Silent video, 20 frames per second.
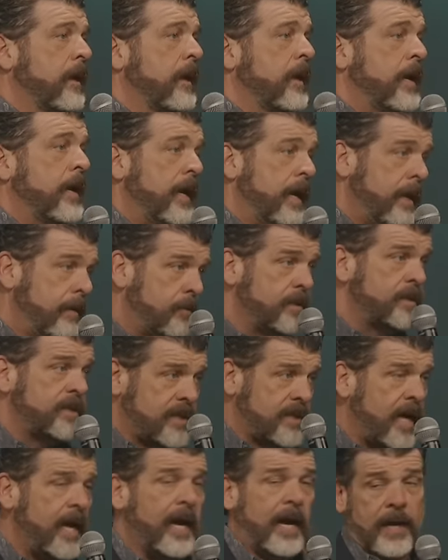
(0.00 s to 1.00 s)
He would
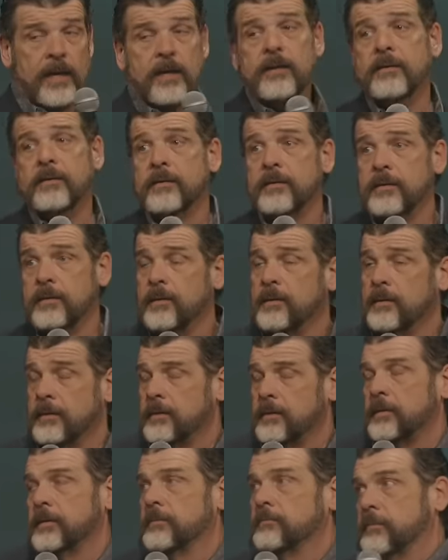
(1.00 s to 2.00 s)
say,
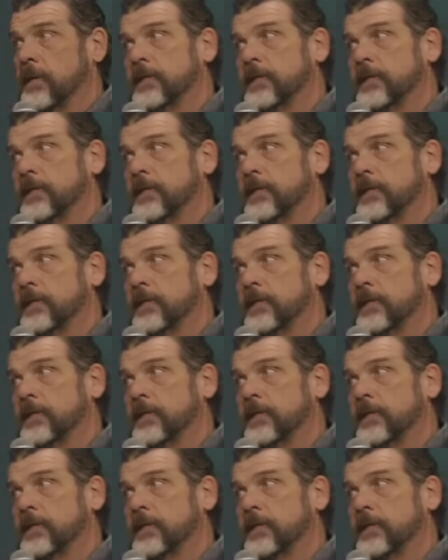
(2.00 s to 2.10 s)
my